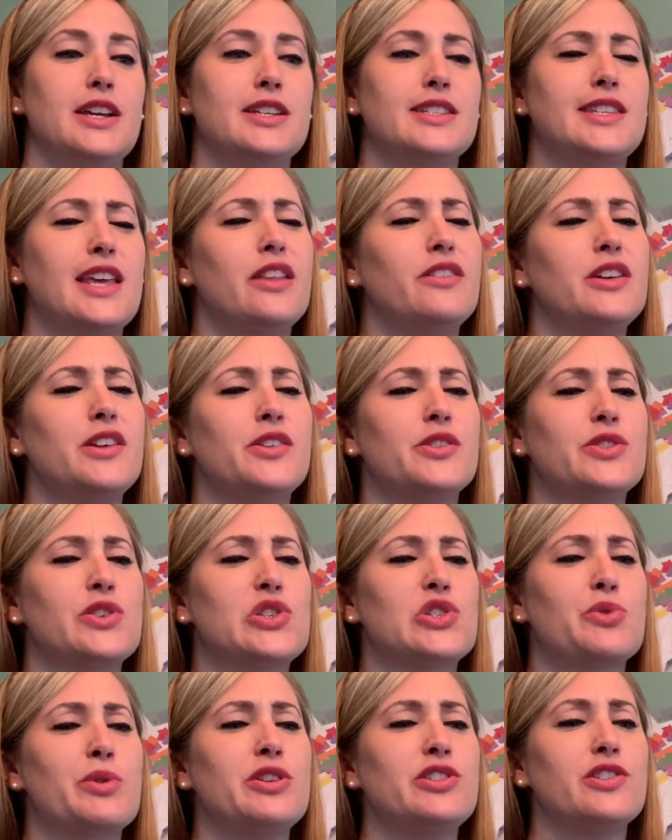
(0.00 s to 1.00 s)
Suddenly, there's a
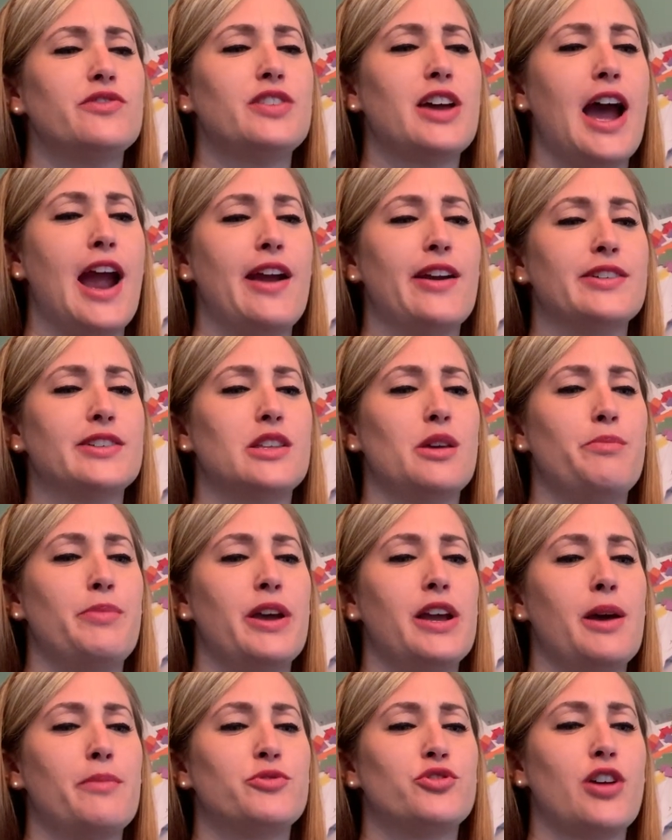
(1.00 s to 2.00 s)
screech of tires and a
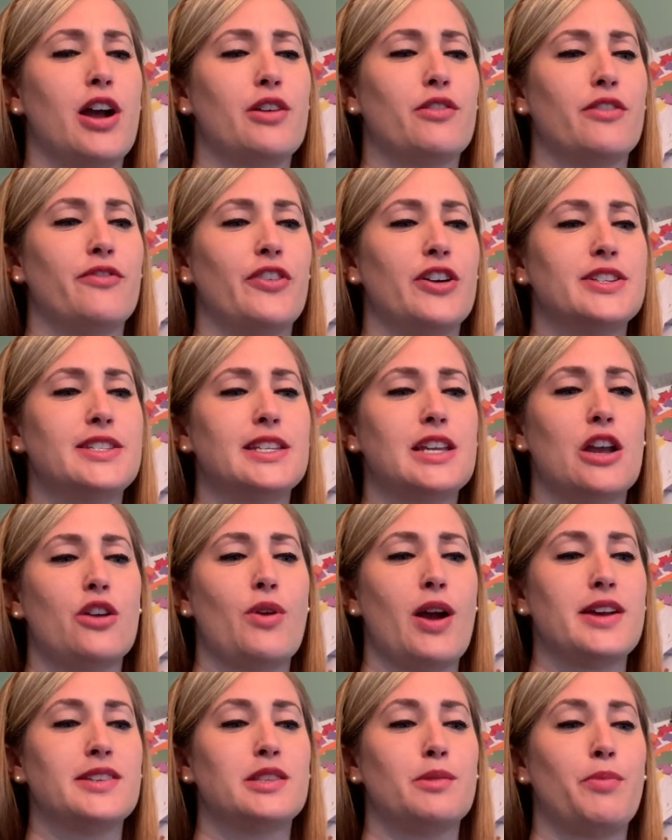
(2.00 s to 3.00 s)
pickup truck reversing
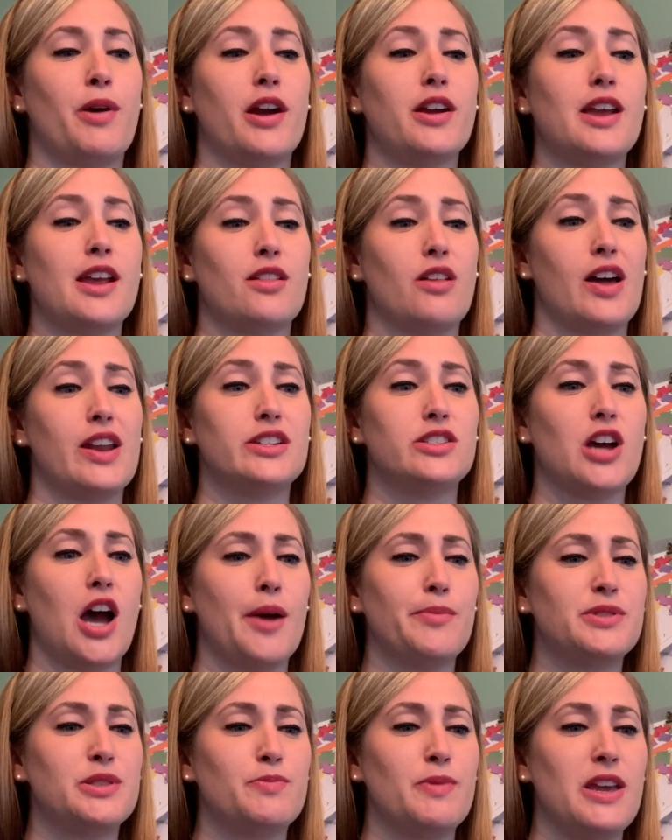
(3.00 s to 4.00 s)
across the parking lot at
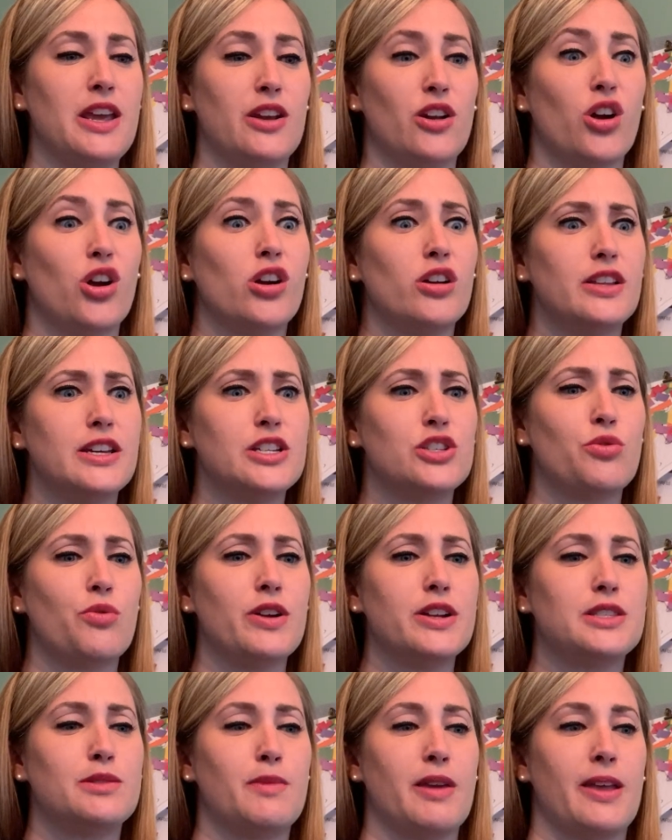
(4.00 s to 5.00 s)
top speed, hurling
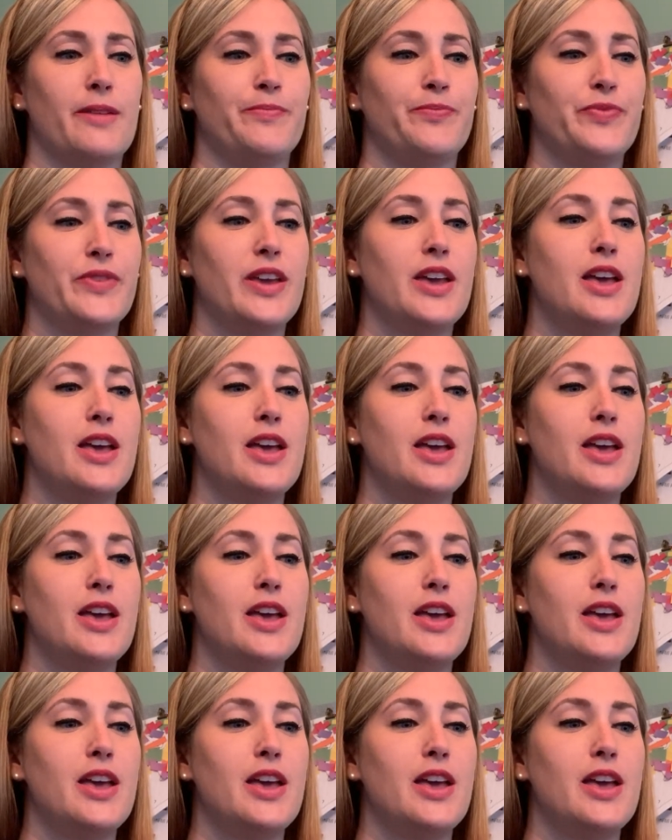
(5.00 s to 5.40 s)
towards me.